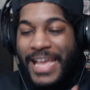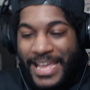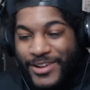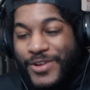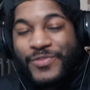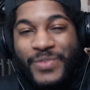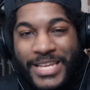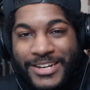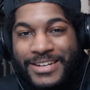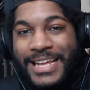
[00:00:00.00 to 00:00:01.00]

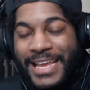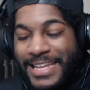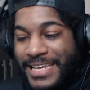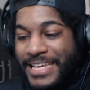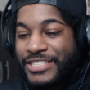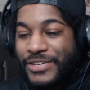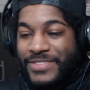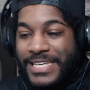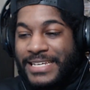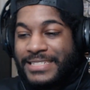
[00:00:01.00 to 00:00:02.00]
interfered in each
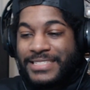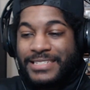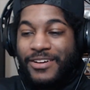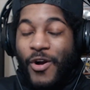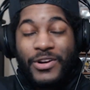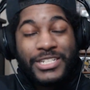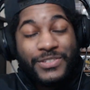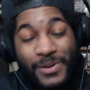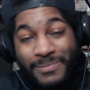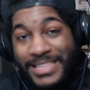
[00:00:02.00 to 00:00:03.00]
of these arcs
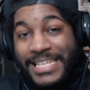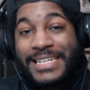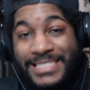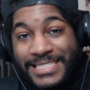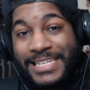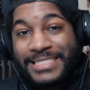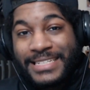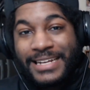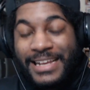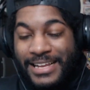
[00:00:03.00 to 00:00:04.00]
from this
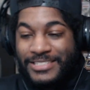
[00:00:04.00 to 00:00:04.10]
season.